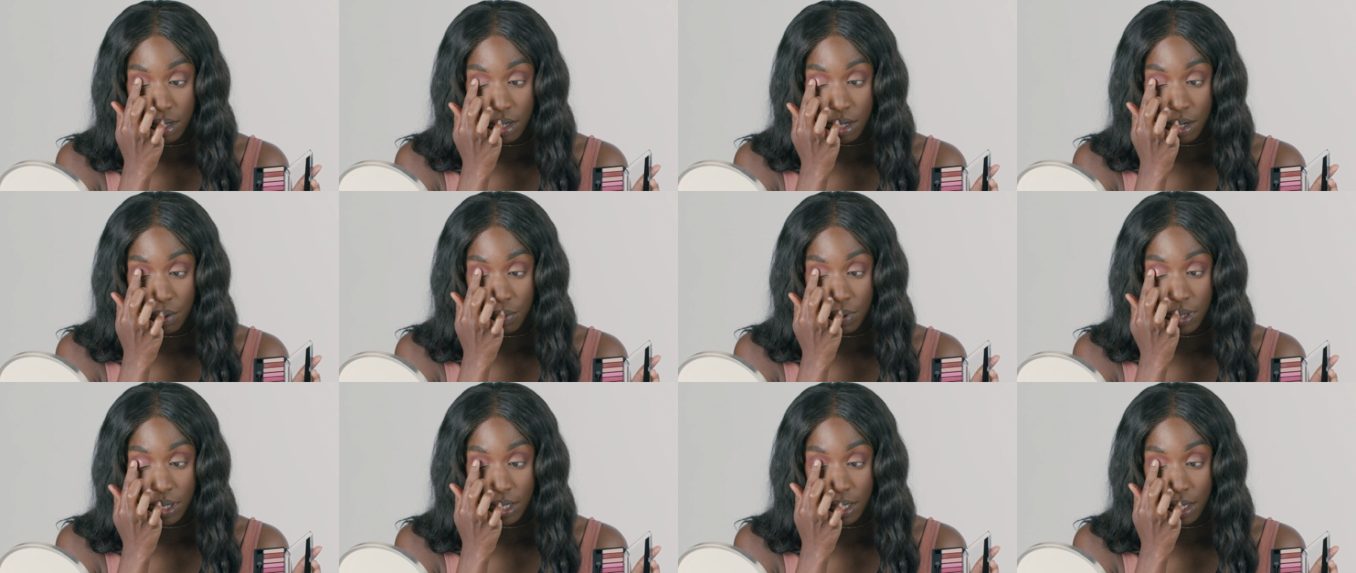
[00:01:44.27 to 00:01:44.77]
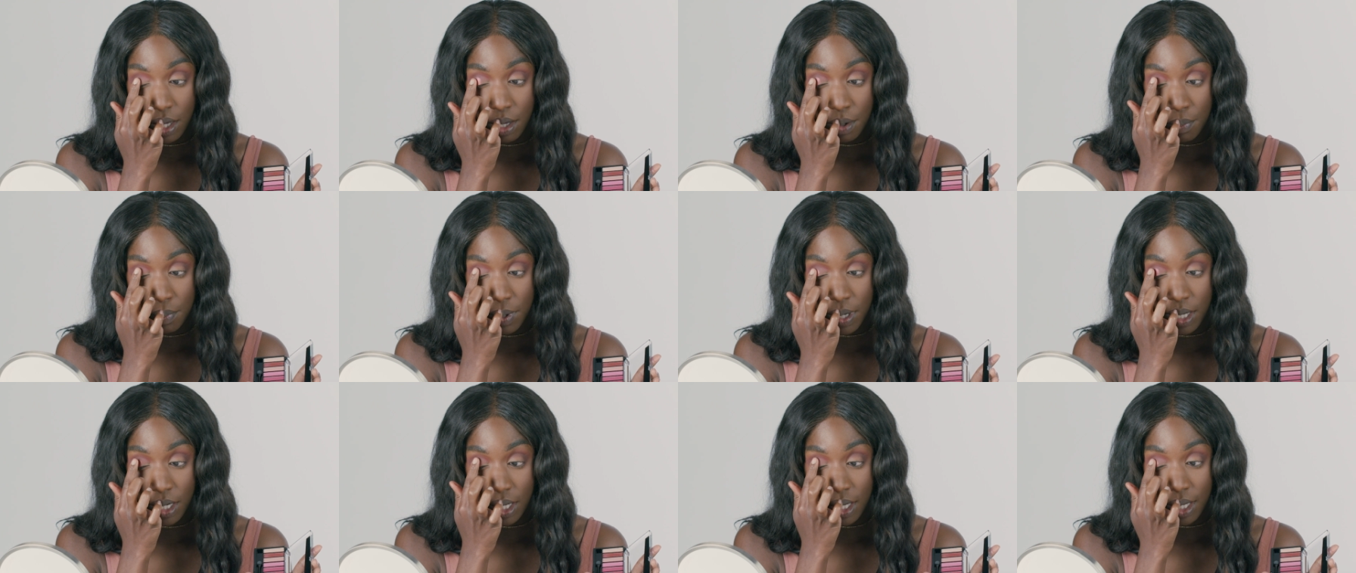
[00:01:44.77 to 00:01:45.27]
I want to
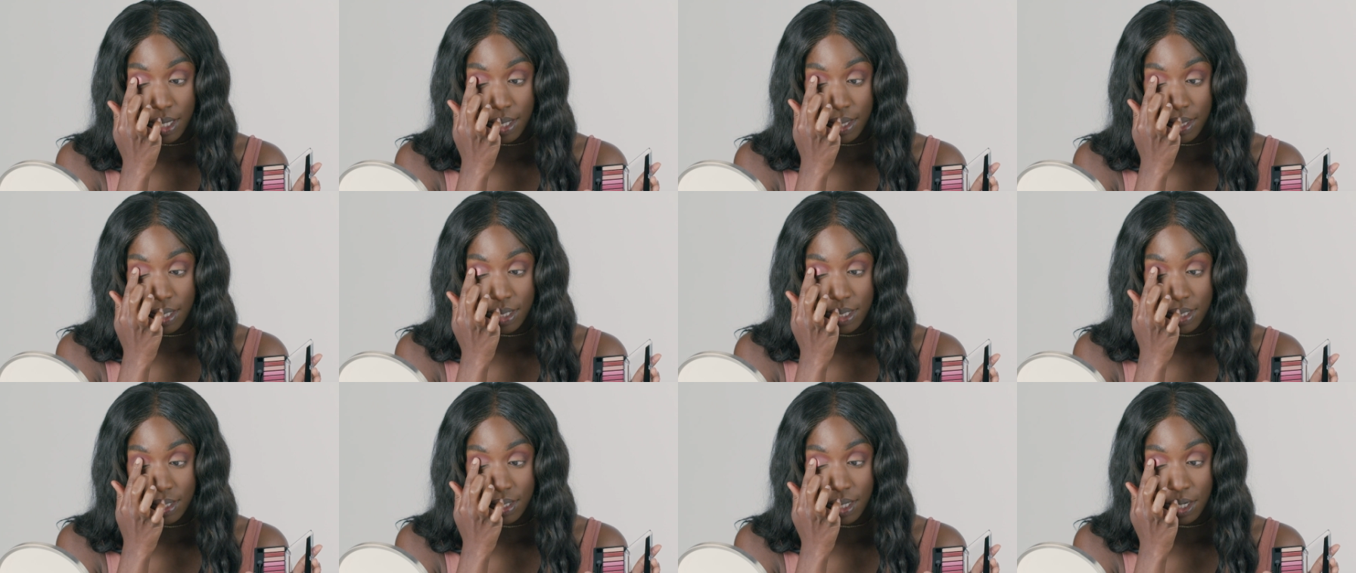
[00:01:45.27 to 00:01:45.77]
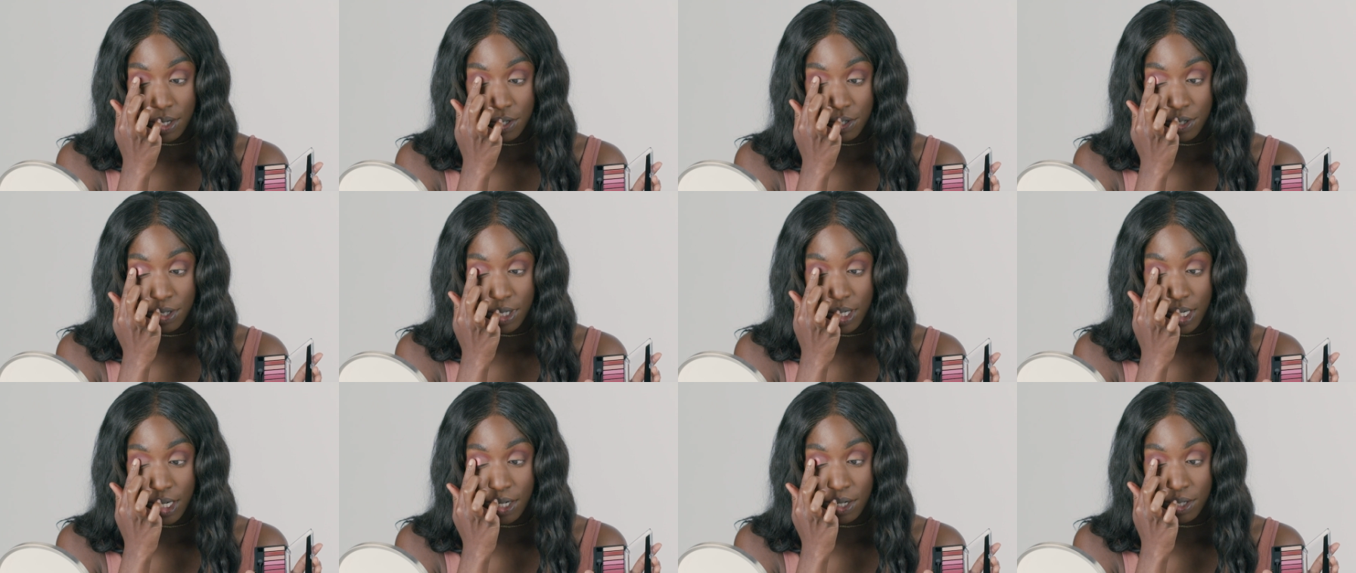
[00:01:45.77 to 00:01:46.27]
keep it in the center
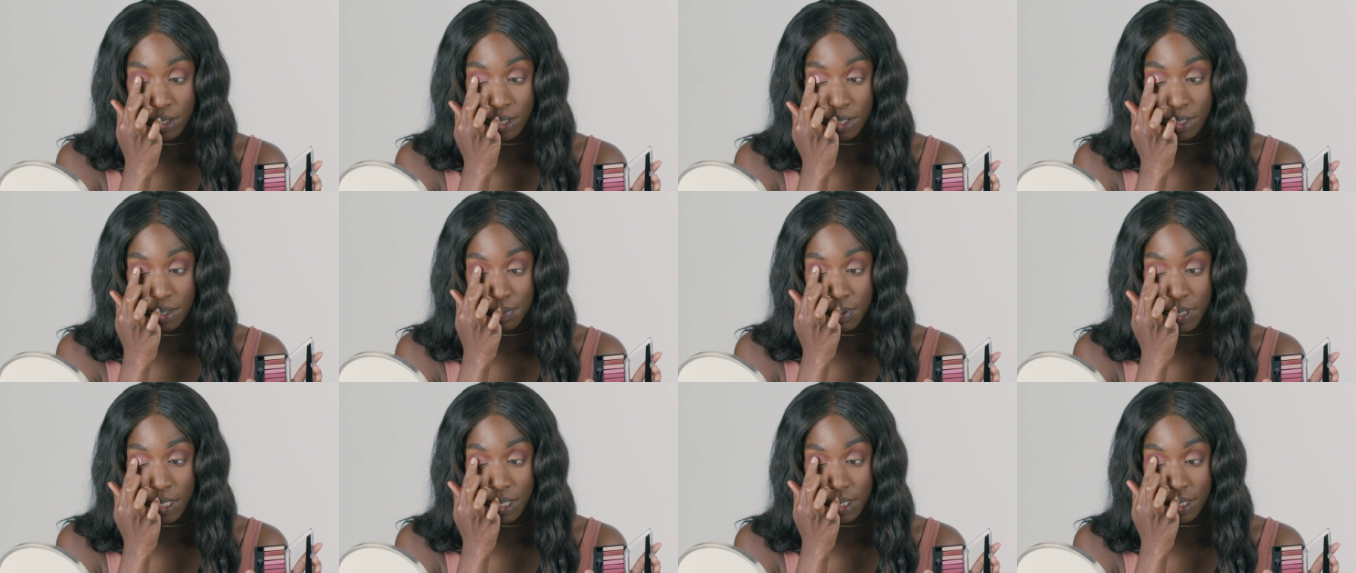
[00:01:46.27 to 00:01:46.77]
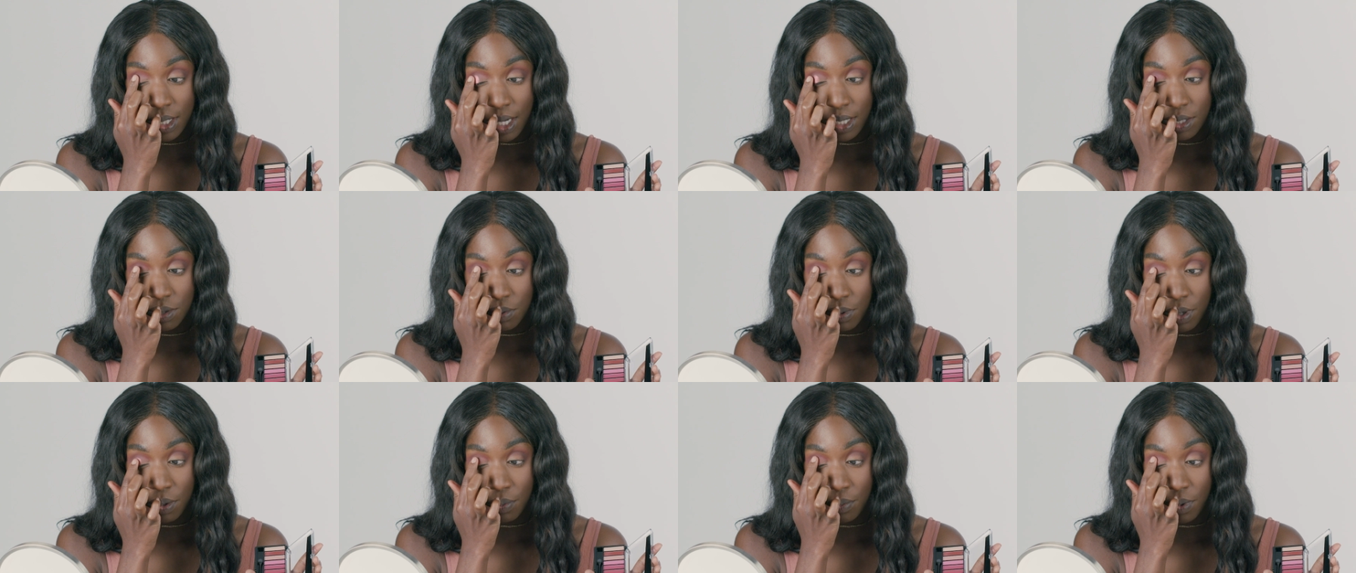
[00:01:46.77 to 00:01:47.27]
here just because
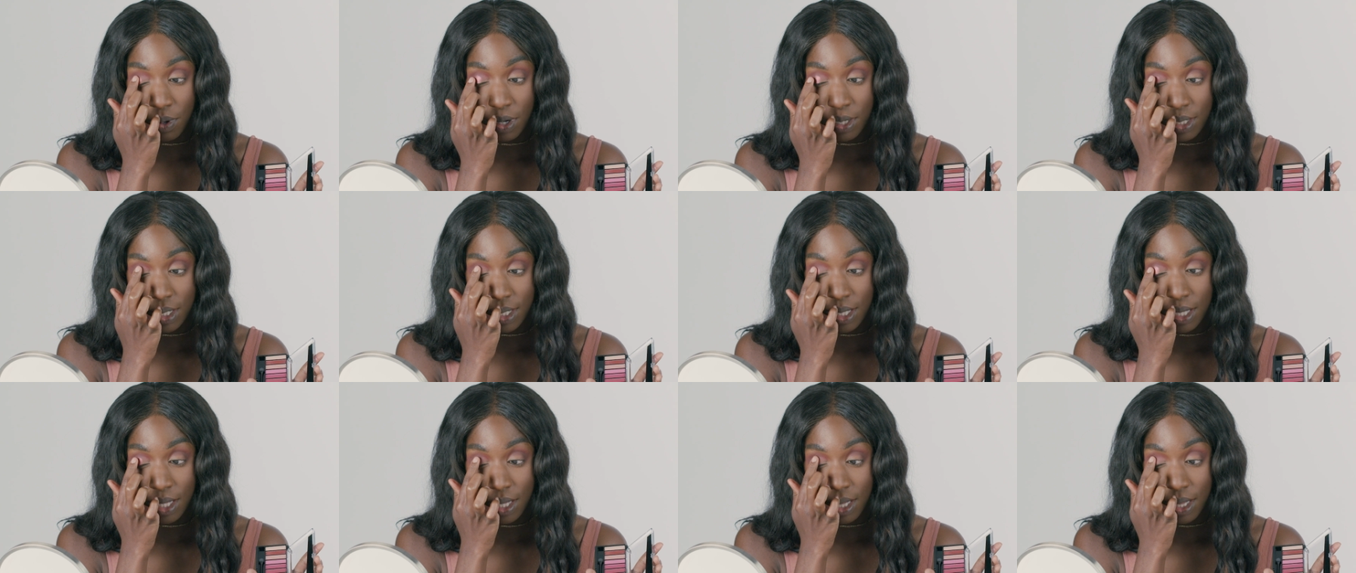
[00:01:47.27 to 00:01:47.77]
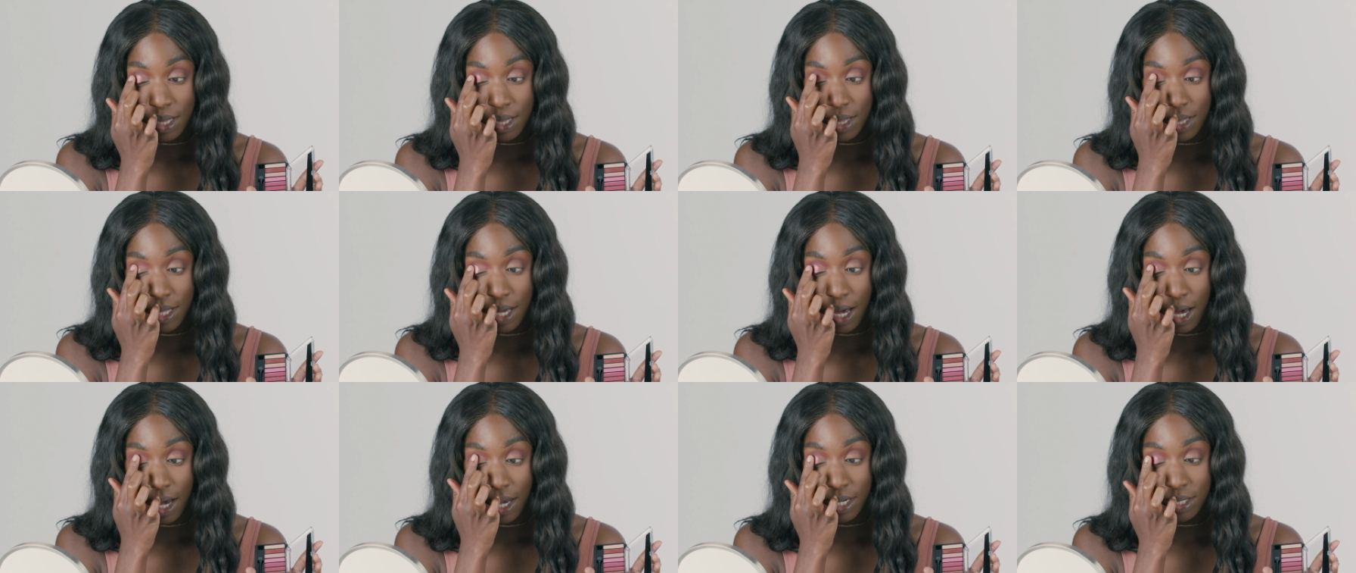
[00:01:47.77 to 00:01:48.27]
that's where I want
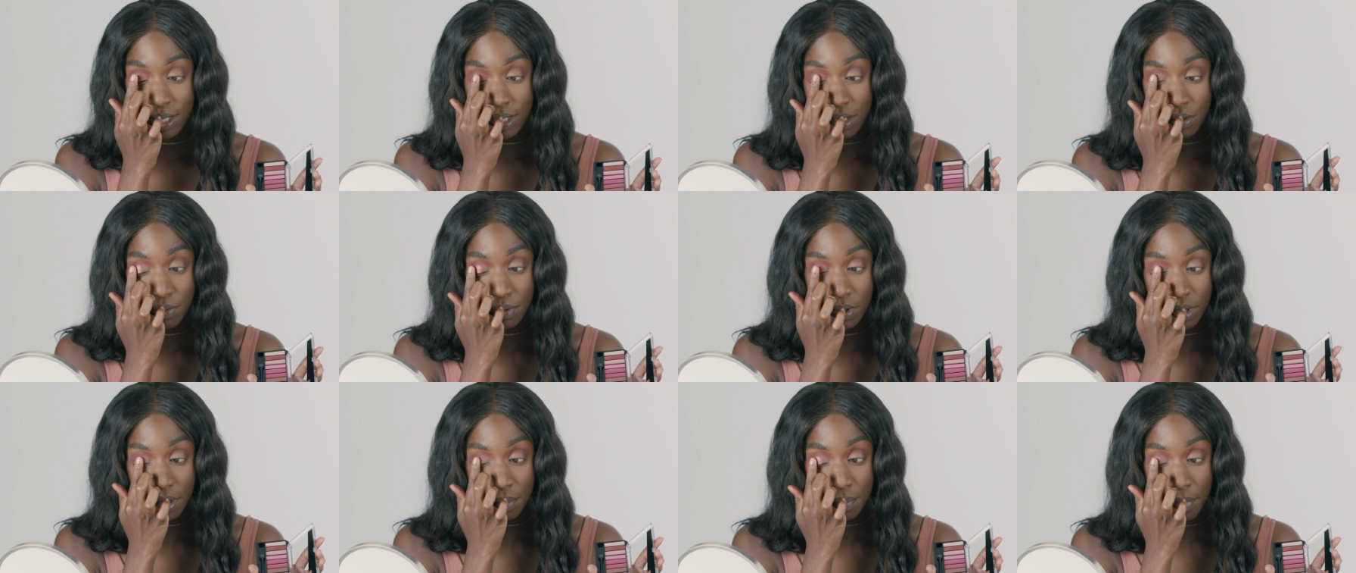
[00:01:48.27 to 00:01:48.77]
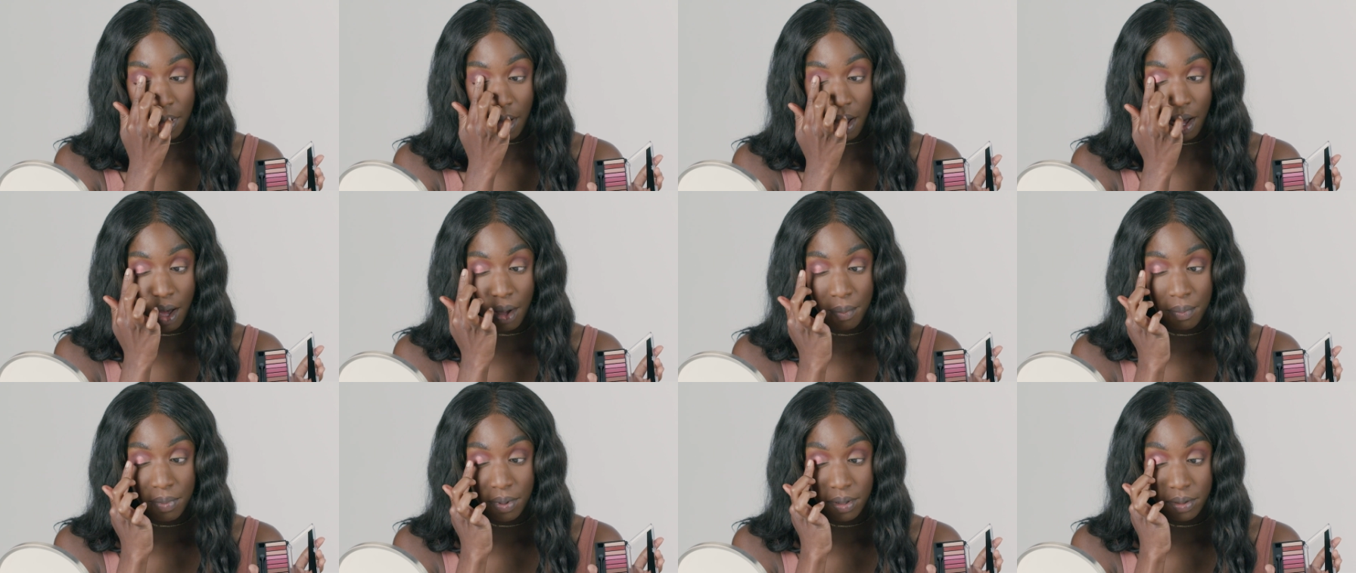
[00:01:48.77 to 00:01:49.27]
the eyes to really
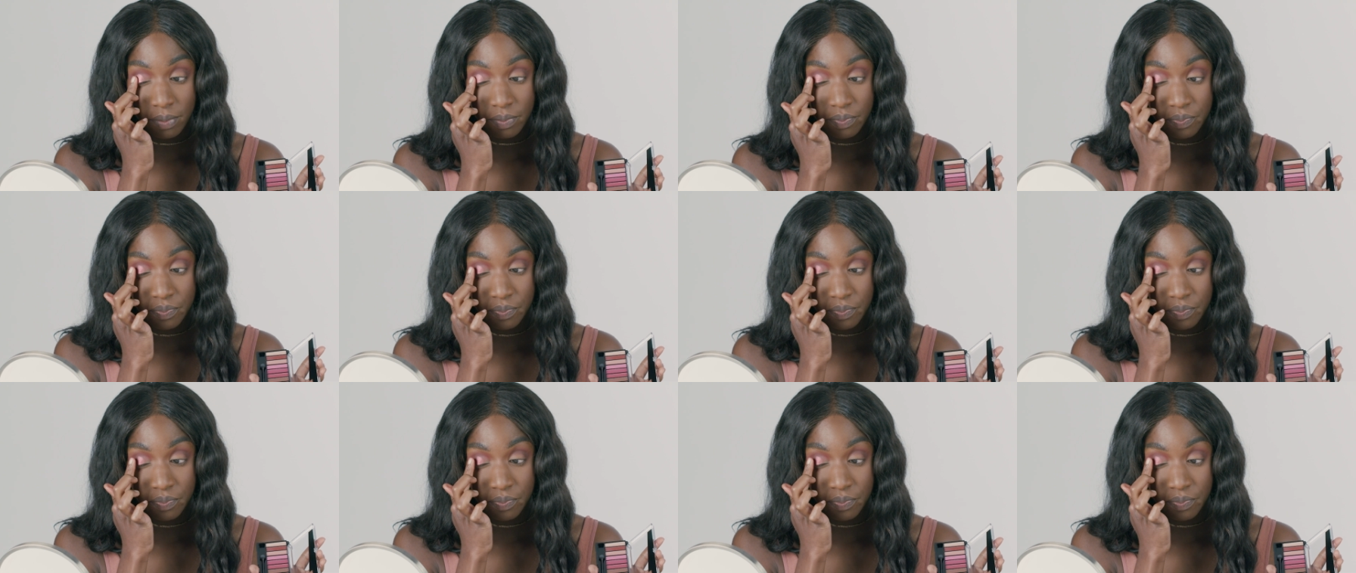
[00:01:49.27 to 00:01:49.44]
pop.